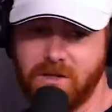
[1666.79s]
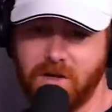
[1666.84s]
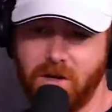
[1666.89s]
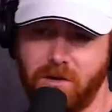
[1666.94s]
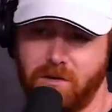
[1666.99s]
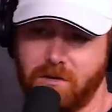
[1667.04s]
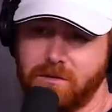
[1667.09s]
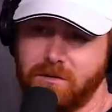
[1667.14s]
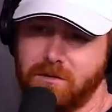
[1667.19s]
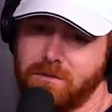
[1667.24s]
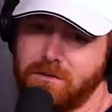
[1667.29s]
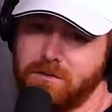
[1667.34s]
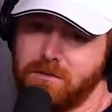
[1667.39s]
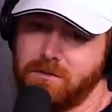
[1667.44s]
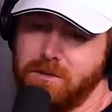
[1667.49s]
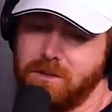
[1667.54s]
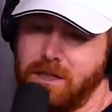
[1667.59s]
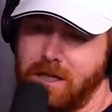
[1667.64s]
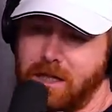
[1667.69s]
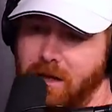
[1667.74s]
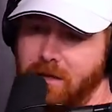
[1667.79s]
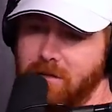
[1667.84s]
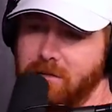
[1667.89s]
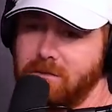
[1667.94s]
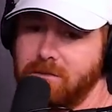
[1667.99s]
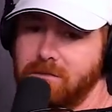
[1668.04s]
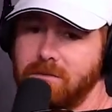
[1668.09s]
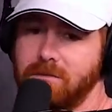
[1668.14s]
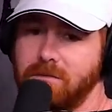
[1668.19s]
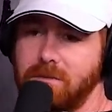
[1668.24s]
told, you know,
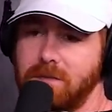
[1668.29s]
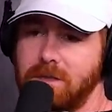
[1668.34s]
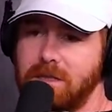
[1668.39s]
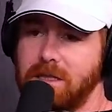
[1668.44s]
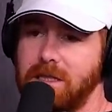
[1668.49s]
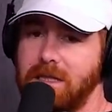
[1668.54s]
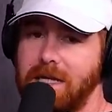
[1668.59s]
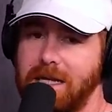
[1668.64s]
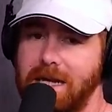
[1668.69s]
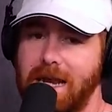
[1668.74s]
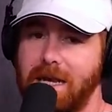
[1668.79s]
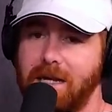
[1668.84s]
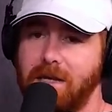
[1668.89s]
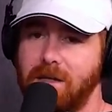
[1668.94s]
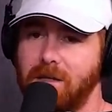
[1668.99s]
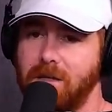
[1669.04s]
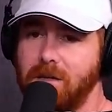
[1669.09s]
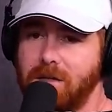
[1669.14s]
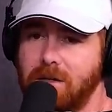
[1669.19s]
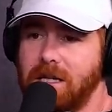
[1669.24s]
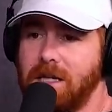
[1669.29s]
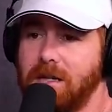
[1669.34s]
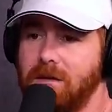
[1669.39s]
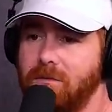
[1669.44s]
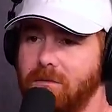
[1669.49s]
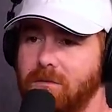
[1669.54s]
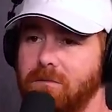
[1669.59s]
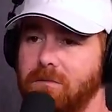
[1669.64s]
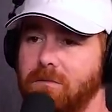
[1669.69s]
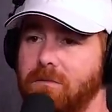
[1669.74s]
eh, it, it
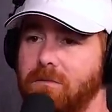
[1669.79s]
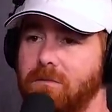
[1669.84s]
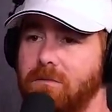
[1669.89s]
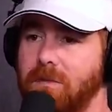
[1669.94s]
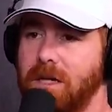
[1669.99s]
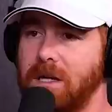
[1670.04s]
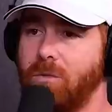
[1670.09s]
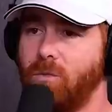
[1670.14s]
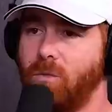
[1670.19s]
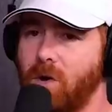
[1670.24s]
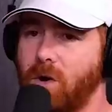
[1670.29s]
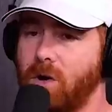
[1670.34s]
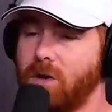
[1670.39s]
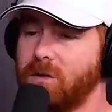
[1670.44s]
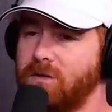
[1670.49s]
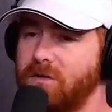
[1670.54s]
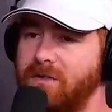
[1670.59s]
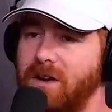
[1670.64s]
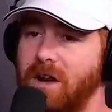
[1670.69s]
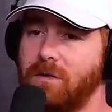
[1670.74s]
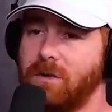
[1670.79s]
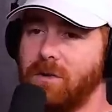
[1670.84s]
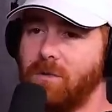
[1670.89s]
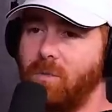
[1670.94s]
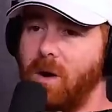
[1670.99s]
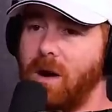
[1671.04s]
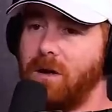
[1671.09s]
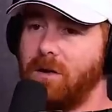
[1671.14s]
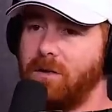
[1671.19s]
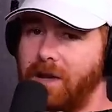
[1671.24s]
it worked very
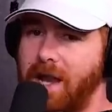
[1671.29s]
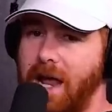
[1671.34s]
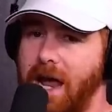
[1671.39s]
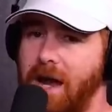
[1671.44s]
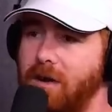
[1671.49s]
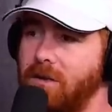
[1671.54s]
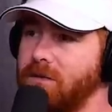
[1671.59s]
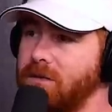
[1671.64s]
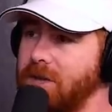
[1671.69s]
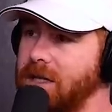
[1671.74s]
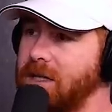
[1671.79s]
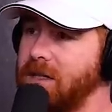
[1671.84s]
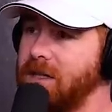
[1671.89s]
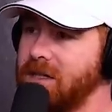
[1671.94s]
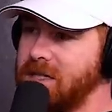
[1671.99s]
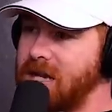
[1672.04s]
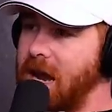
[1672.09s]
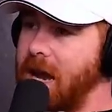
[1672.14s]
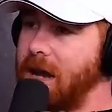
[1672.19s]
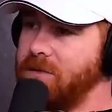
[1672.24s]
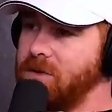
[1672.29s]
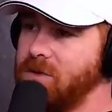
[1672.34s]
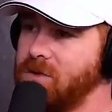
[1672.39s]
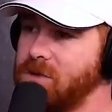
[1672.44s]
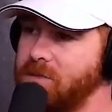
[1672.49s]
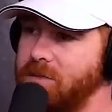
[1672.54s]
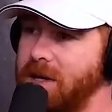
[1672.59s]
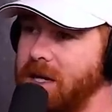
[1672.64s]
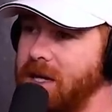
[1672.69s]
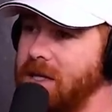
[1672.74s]
well now. Like the uh, time you
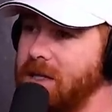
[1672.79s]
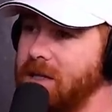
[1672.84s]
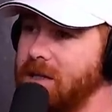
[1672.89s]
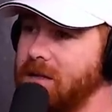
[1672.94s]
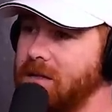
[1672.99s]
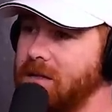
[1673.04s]
spent.